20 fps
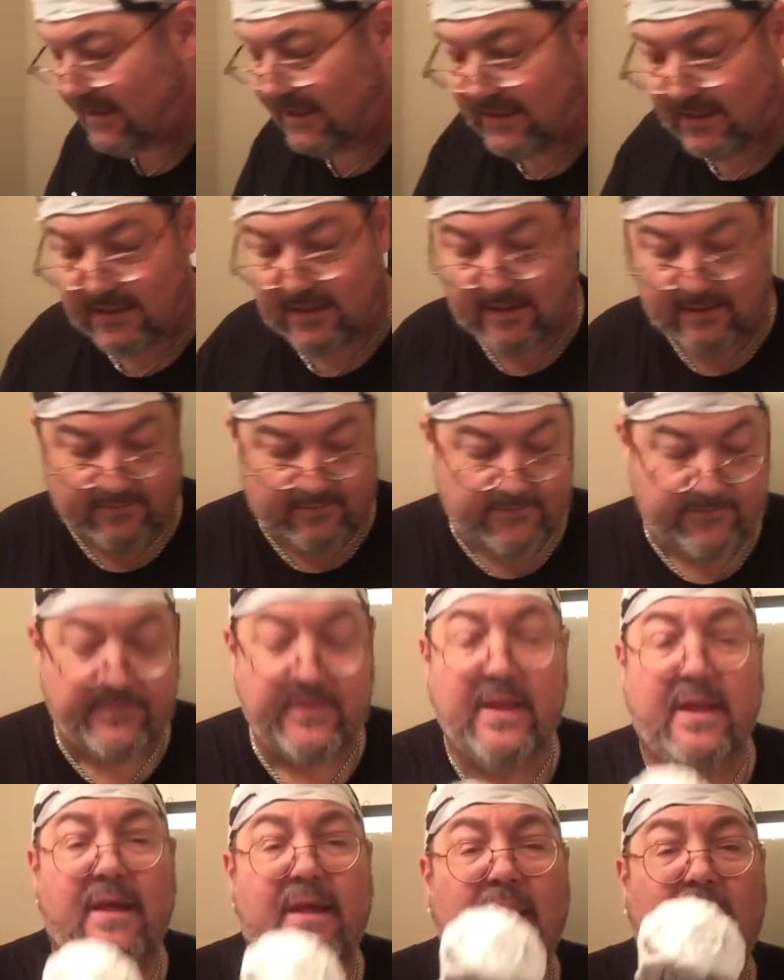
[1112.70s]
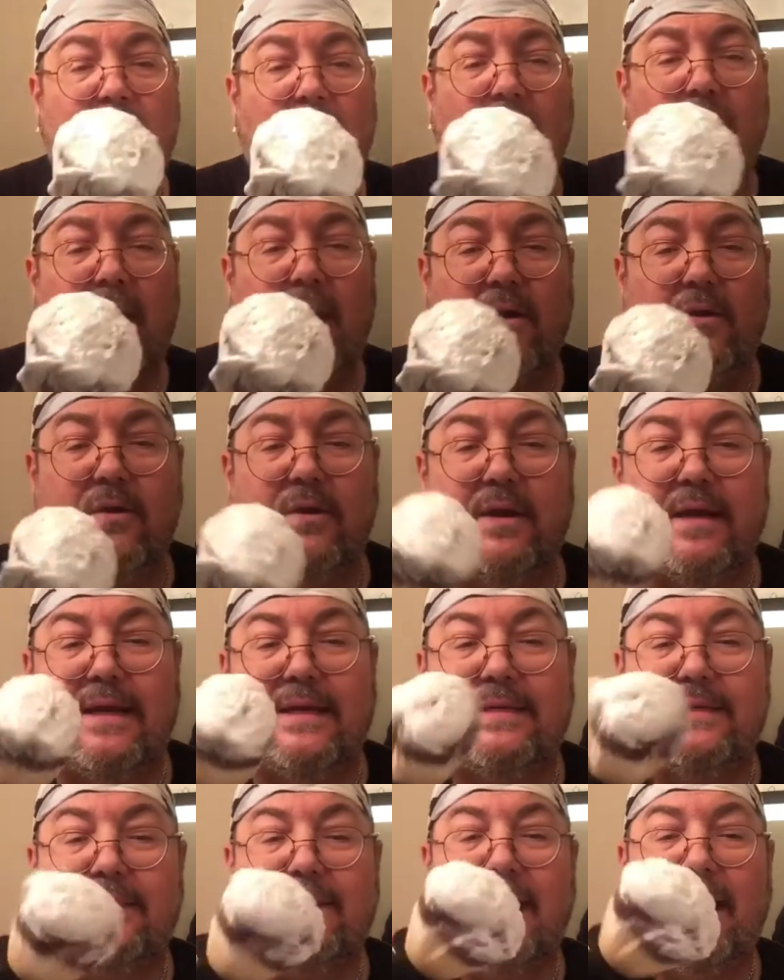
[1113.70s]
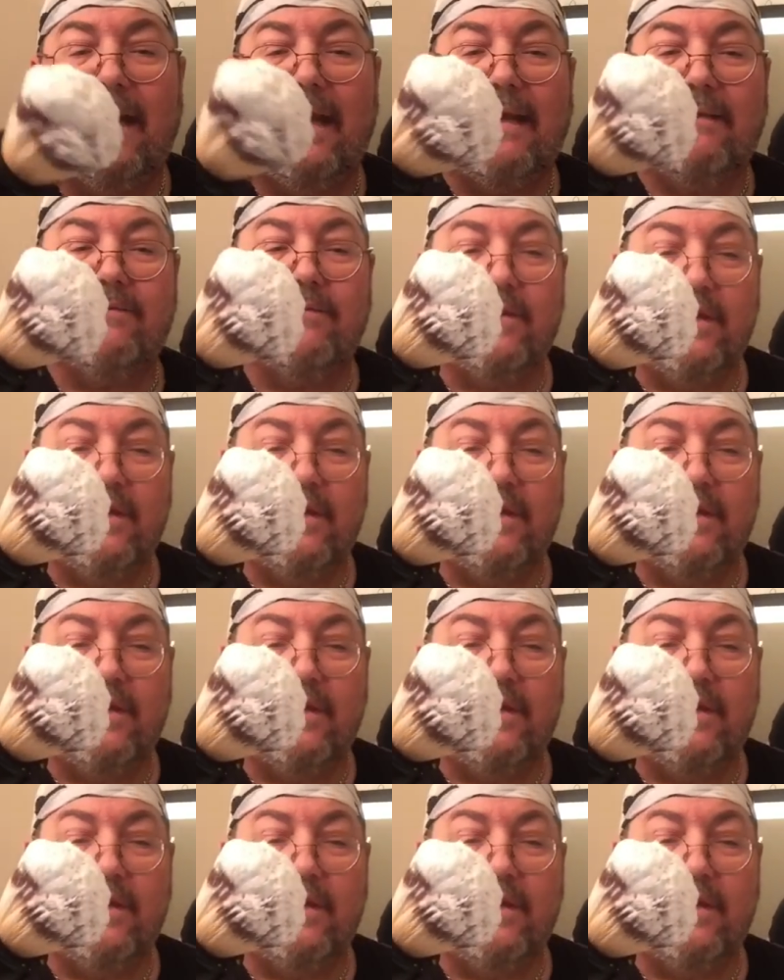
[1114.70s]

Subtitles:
I love. All right, I have